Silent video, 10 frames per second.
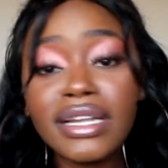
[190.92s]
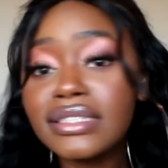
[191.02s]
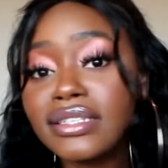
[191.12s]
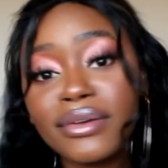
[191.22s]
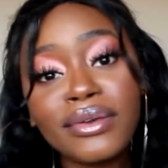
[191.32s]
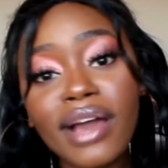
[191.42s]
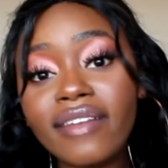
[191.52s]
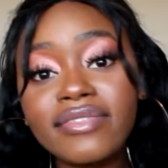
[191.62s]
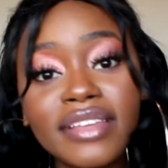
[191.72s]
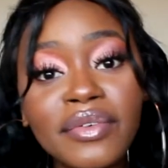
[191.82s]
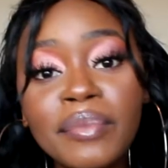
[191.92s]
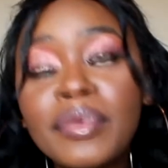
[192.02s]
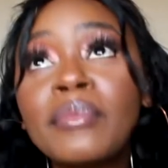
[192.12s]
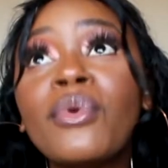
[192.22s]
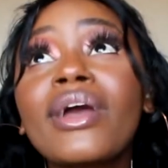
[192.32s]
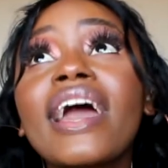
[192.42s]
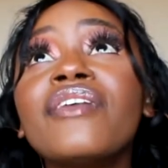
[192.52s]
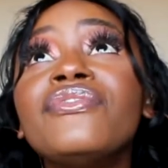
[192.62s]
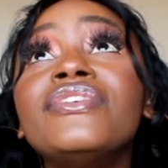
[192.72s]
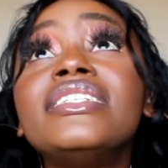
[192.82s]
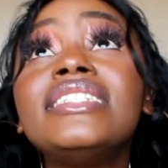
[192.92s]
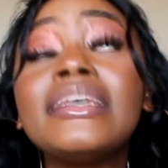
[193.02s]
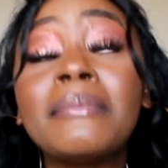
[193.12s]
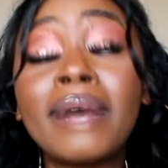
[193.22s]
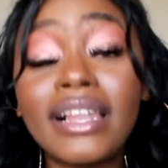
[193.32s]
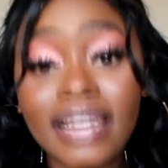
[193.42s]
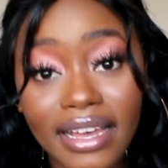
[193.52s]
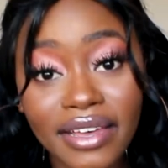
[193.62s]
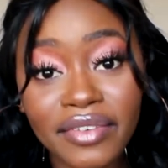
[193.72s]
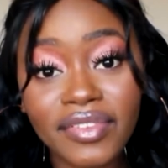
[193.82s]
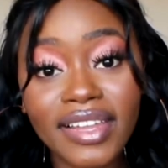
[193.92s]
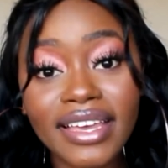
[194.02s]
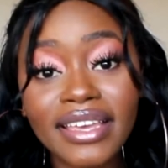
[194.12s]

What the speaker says: I tell you I've never been more catfished in my life,